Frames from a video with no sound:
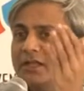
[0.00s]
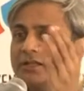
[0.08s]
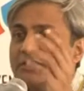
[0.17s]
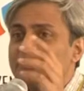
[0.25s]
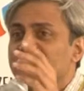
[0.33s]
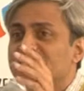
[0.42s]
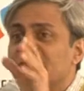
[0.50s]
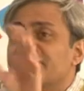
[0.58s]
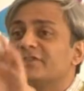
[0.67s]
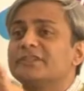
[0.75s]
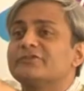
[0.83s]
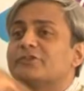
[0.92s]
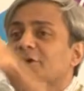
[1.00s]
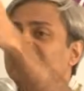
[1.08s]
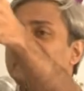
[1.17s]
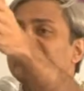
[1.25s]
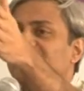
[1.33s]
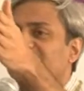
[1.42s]
This is different from,
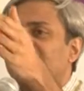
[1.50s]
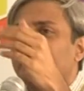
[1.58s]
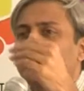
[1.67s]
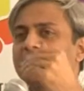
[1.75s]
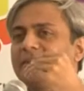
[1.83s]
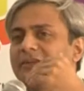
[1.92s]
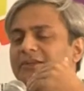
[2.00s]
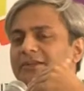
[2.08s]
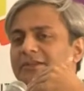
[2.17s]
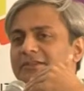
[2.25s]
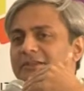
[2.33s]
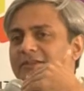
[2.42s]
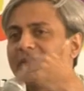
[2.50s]
let's say, the